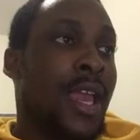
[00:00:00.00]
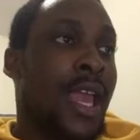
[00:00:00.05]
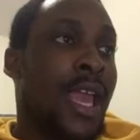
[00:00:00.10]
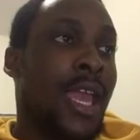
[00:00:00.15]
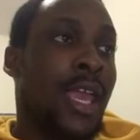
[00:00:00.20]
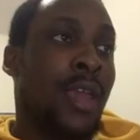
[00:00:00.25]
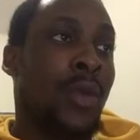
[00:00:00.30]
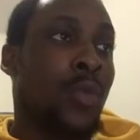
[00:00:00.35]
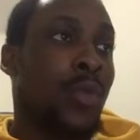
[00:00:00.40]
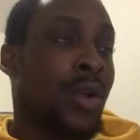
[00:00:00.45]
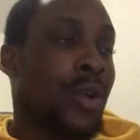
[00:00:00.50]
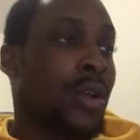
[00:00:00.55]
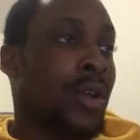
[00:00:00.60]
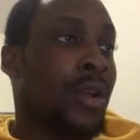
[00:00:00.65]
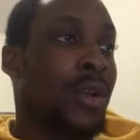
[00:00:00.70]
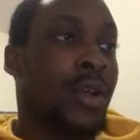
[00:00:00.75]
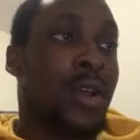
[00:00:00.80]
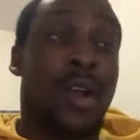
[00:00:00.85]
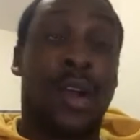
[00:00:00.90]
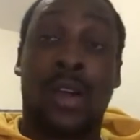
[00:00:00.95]

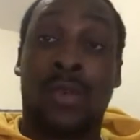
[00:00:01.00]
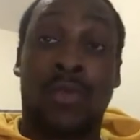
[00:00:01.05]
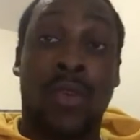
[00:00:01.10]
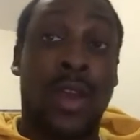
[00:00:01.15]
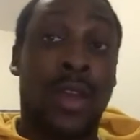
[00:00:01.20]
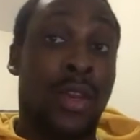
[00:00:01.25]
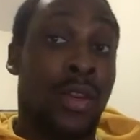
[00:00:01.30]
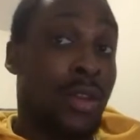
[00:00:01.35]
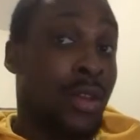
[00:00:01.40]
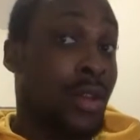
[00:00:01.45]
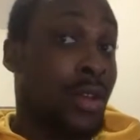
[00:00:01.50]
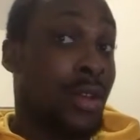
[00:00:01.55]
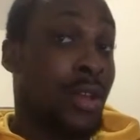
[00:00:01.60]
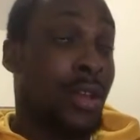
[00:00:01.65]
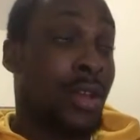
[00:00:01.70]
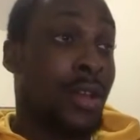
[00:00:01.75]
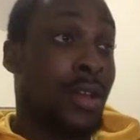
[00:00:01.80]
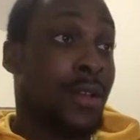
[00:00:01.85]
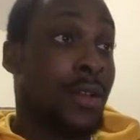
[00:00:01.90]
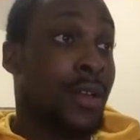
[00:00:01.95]
Hayward, Ronnie
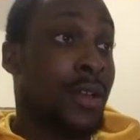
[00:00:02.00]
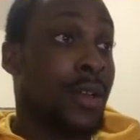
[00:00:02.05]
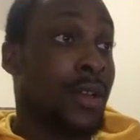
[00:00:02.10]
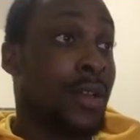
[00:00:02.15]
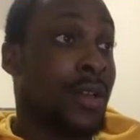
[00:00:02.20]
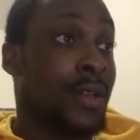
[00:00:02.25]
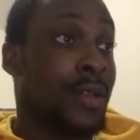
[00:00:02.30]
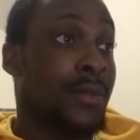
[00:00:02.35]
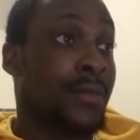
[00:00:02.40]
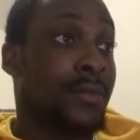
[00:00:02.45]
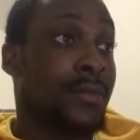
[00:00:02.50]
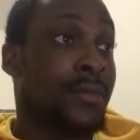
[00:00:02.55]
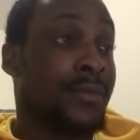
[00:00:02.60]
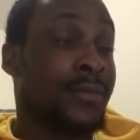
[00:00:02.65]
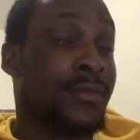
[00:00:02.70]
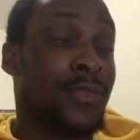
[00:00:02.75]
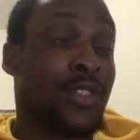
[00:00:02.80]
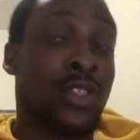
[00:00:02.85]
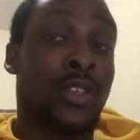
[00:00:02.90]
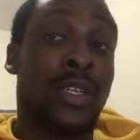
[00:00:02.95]
Hood,
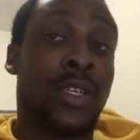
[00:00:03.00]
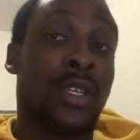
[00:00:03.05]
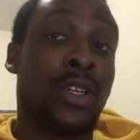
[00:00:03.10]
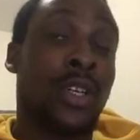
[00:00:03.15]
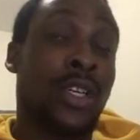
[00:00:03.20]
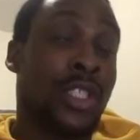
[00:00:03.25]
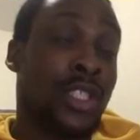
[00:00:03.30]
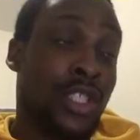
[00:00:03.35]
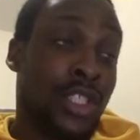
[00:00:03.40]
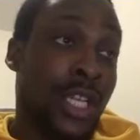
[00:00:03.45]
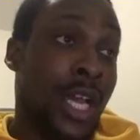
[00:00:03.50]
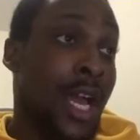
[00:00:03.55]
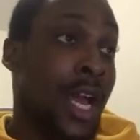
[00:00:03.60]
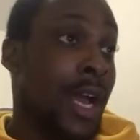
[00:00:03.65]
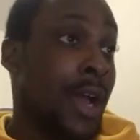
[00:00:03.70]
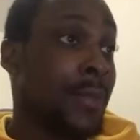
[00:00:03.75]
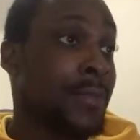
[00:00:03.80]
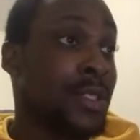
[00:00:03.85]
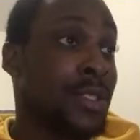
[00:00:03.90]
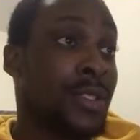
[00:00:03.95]
doing good
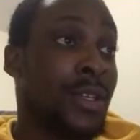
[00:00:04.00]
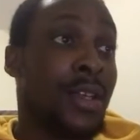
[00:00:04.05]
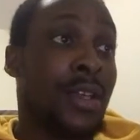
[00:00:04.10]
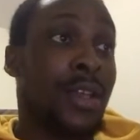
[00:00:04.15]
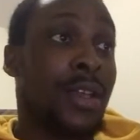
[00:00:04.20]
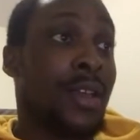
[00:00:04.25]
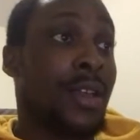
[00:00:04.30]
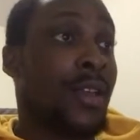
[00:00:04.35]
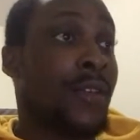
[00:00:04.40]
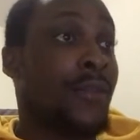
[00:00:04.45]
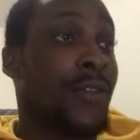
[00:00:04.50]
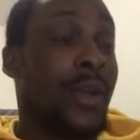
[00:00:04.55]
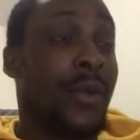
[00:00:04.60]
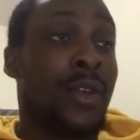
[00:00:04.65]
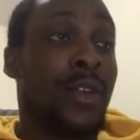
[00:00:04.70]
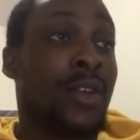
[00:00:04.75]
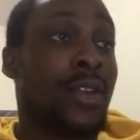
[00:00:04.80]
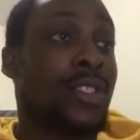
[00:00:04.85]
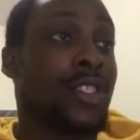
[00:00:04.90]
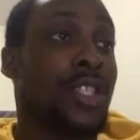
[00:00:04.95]
jobs,
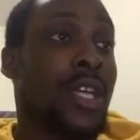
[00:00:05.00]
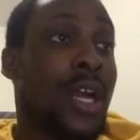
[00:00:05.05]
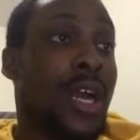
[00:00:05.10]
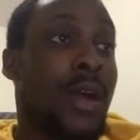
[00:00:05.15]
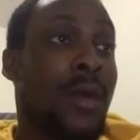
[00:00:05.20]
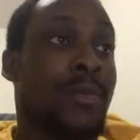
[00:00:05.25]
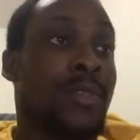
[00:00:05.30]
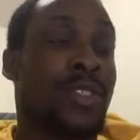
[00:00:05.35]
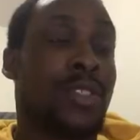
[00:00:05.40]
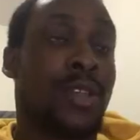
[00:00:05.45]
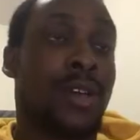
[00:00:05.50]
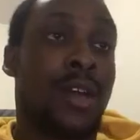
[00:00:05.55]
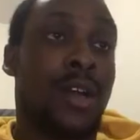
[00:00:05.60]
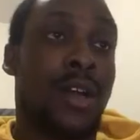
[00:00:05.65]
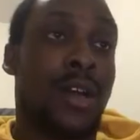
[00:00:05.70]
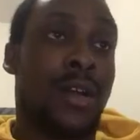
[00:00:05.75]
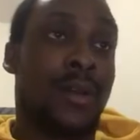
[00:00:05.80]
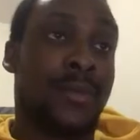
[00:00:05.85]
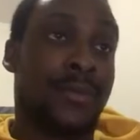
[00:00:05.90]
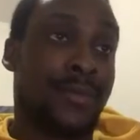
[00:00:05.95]
very good jobs.
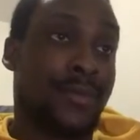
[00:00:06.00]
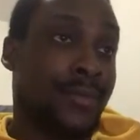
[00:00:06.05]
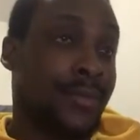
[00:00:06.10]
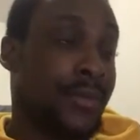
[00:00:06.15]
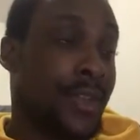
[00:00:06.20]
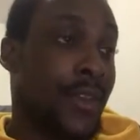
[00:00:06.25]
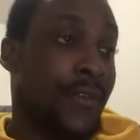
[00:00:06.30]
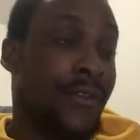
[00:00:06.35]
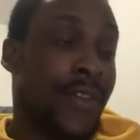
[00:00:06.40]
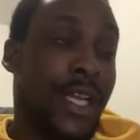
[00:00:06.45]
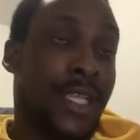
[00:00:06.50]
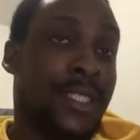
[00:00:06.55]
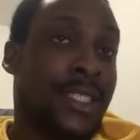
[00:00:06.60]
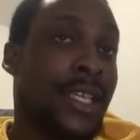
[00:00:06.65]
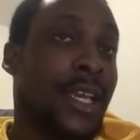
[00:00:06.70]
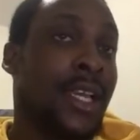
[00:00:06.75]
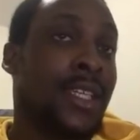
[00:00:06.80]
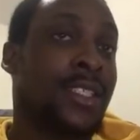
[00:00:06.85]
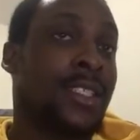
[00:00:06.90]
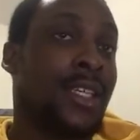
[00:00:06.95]

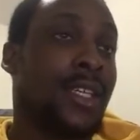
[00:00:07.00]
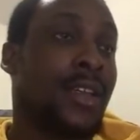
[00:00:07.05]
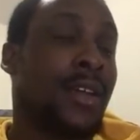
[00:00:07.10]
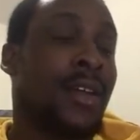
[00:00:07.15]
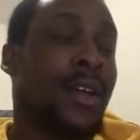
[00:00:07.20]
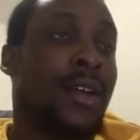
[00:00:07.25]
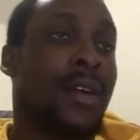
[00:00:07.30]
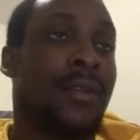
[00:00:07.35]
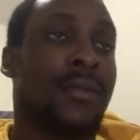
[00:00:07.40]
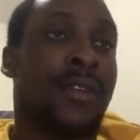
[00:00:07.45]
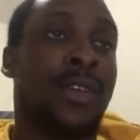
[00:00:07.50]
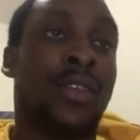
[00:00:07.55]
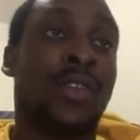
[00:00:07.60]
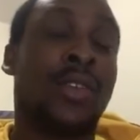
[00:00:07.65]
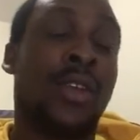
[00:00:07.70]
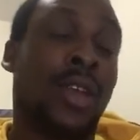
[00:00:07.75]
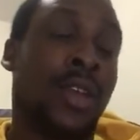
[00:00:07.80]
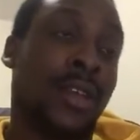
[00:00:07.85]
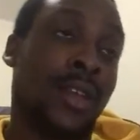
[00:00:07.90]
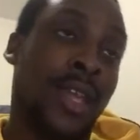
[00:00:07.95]
Fantastic. The
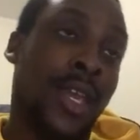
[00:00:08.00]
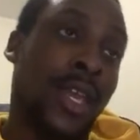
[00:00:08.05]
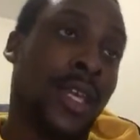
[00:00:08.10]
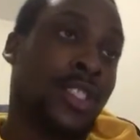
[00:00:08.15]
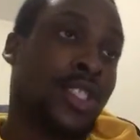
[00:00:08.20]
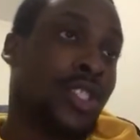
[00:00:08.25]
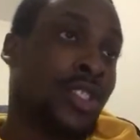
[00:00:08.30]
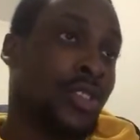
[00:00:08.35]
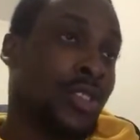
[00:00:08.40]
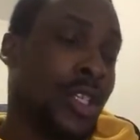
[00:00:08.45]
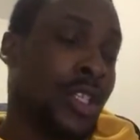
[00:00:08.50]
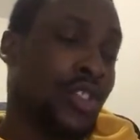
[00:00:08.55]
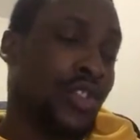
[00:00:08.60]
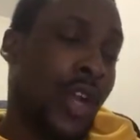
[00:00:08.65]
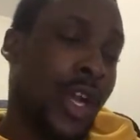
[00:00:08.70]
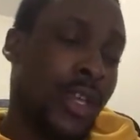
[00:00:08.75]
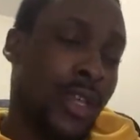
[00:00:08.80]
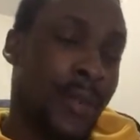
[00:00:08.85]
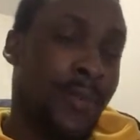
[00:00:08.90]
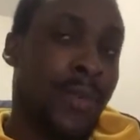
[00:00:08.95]
New York Knicks, they
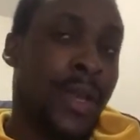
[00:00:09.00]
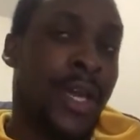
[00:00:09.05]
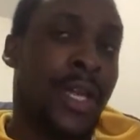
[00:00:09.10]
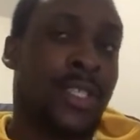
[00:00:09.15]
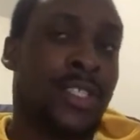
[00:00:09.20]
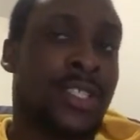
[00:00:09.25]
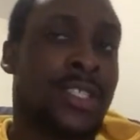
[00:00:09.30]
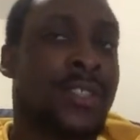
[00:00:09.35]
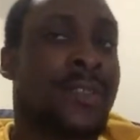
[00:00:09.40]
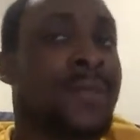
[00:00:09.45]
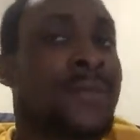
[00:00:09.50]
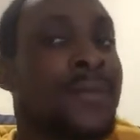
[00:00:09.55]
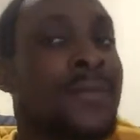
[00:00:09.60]
tried their best.